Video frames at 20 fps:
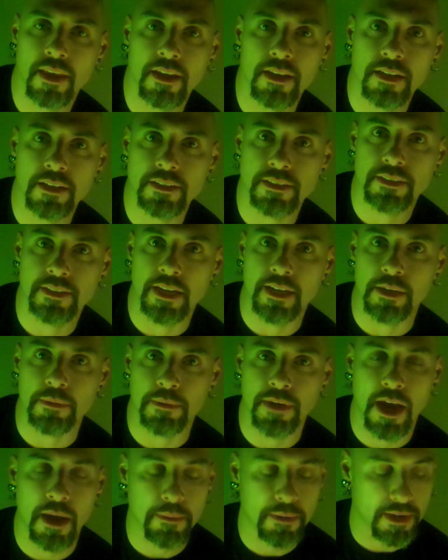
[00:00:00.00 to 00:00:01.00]
his
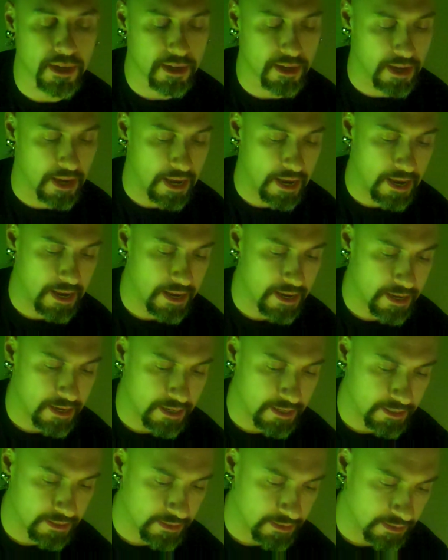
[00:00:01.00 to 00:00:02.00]
stand-up comedy,
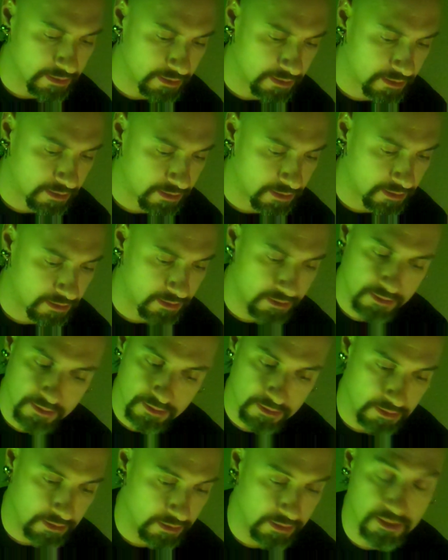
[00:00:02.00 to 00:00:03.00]
and
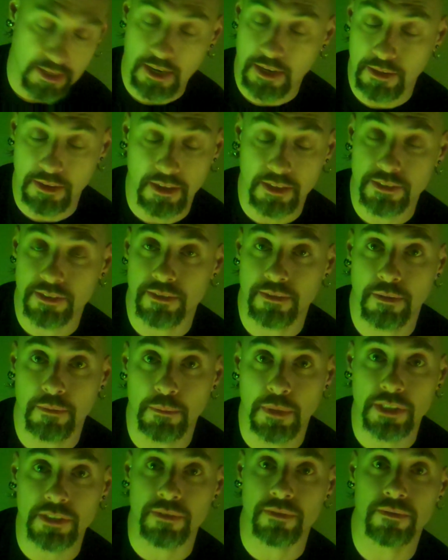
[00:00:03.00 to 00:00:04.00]
it's got a
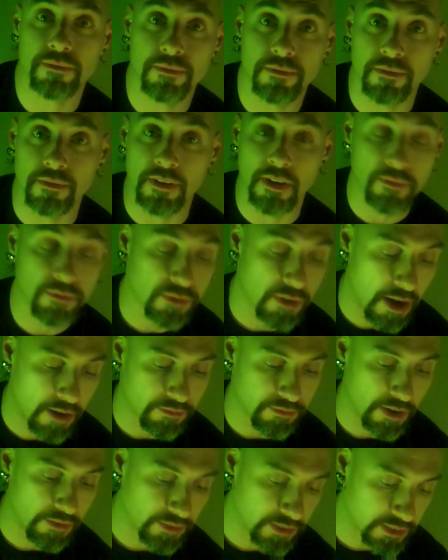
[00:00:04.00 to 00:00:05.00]
bunch of
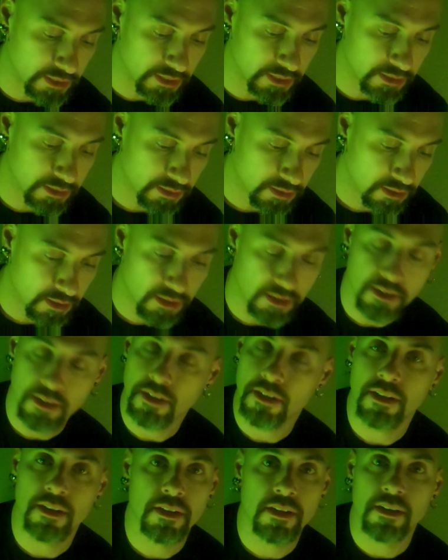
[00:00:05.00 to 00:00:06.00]
Lovecraft references,
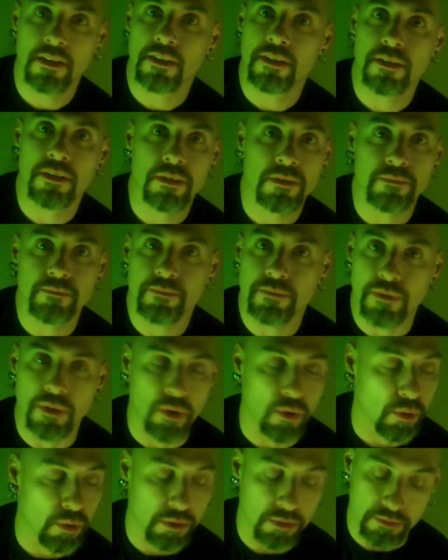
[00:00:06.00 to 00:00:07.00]

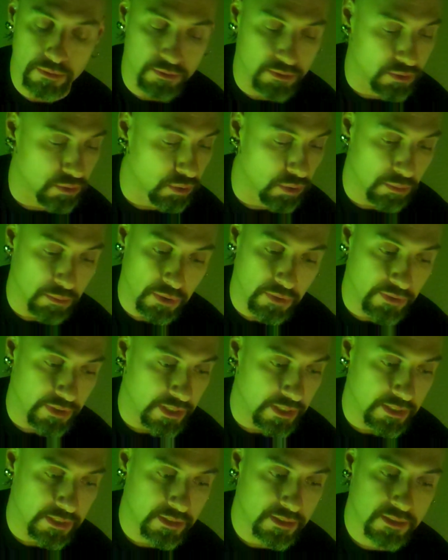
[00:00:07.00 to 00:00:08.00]
old cool
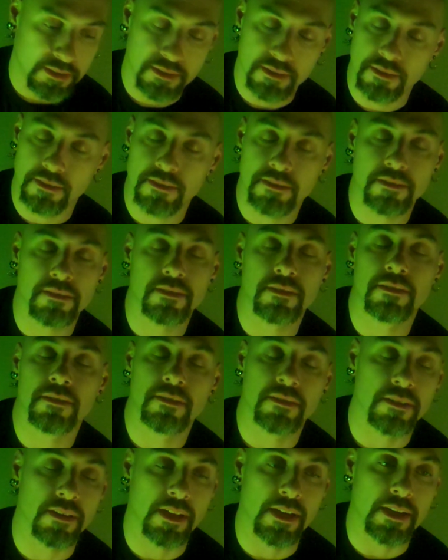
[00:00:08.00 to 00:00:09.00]
movies
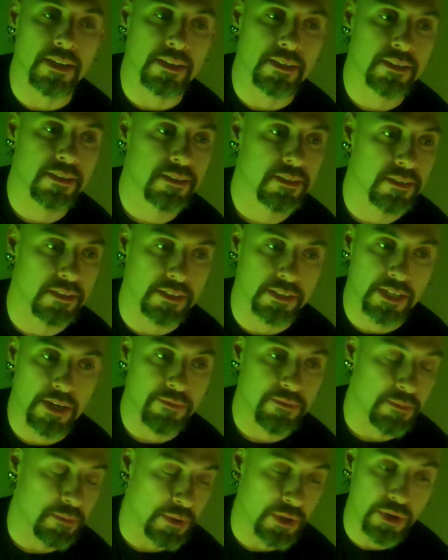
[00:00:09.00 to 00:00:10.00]
like Escape
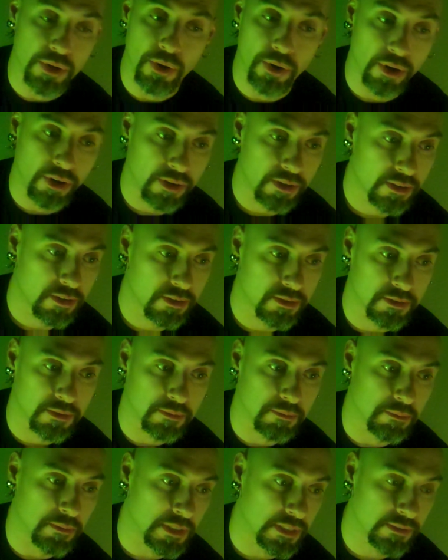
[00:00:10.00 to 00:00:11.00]
from New York,
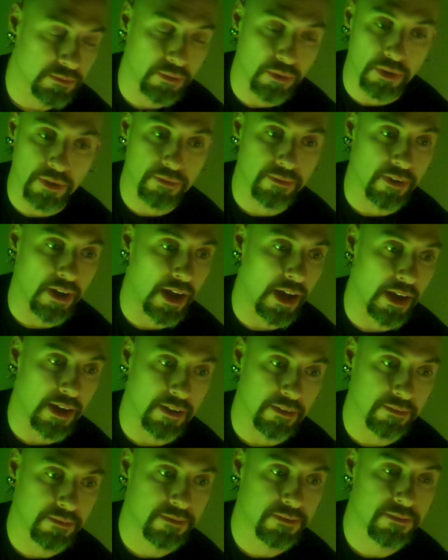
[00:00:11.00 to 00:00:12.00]
Ms.
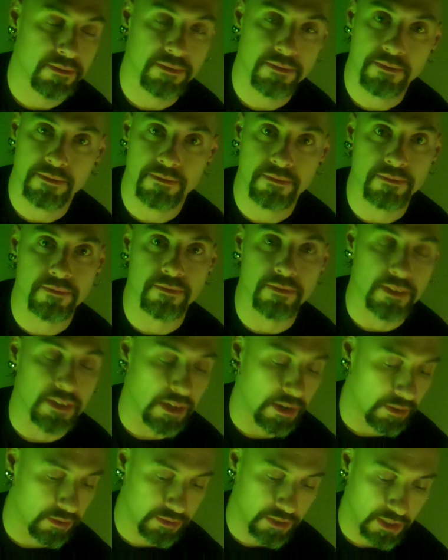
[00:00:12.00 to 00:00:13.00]
45.
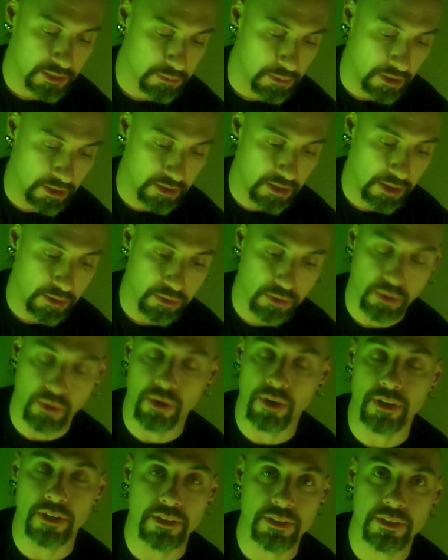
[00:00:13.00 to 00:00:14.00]
It talks about A Clockwork
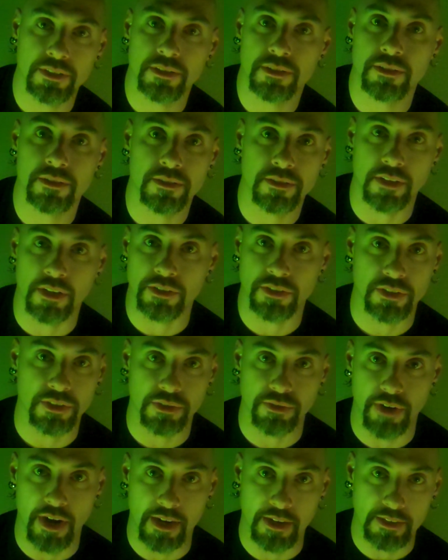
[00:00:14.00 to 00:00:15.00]
Orange, Dungeons
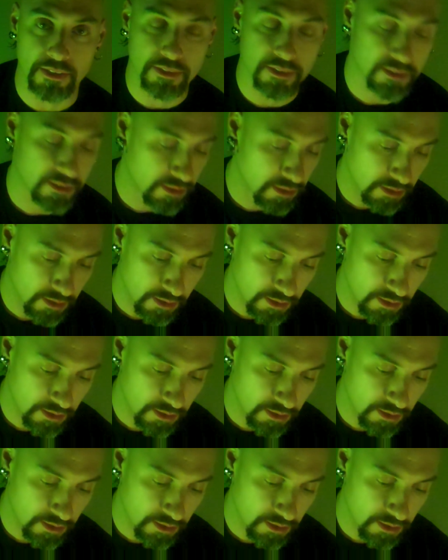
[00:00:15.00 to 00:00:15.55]
and Dragons.